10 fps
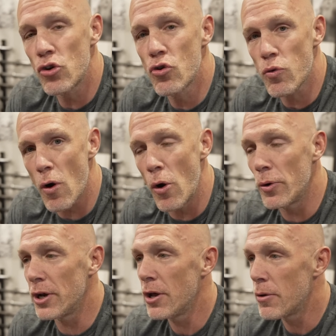
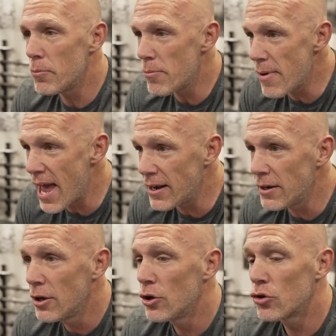grown
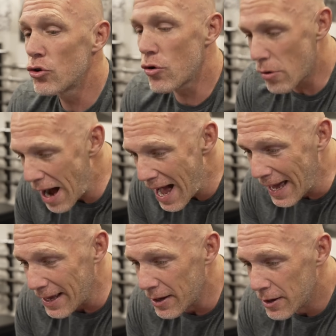men cry,